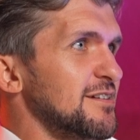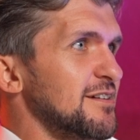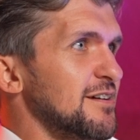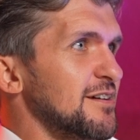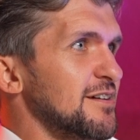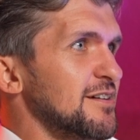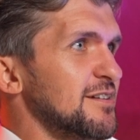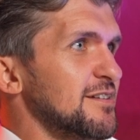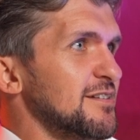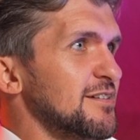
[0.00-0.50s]

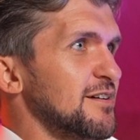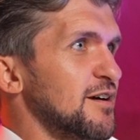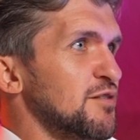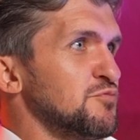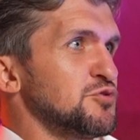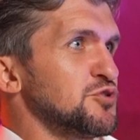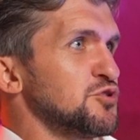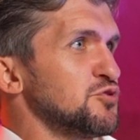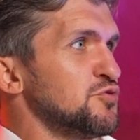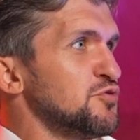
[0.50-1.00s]
Like, I'm
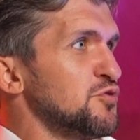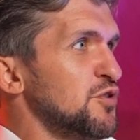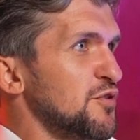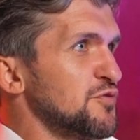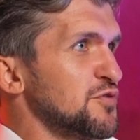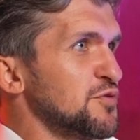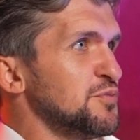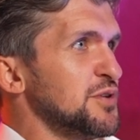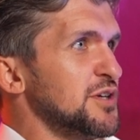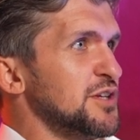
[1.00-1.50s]
sure
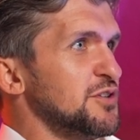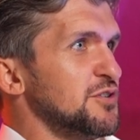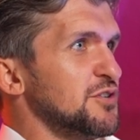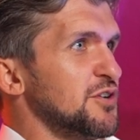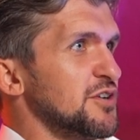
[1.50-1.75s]
after meeting you